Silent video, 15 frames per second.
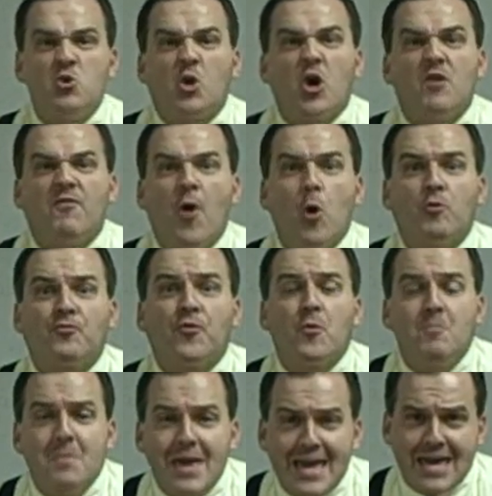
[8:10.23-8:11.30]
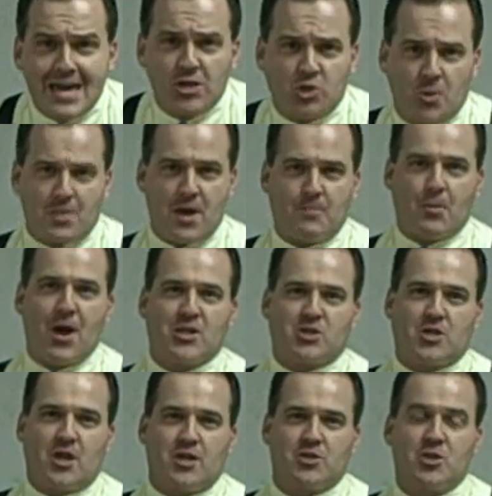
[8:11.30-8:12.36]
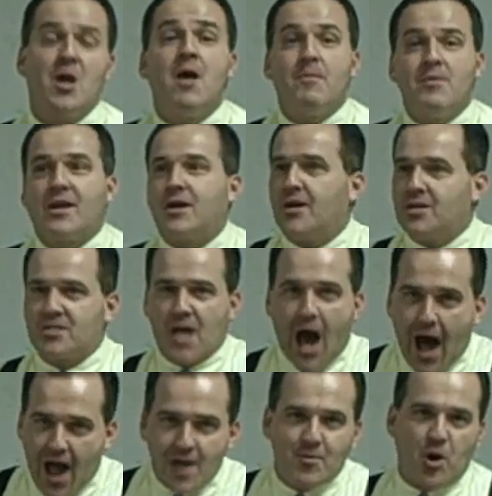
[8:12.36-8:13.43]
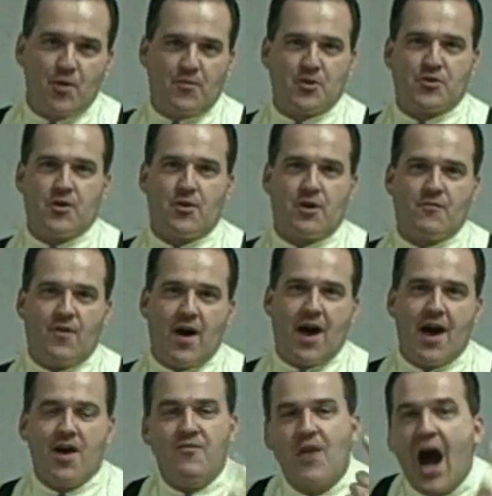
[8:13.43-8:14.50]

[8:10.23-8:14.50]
could vote for me to be president because I'm over 35,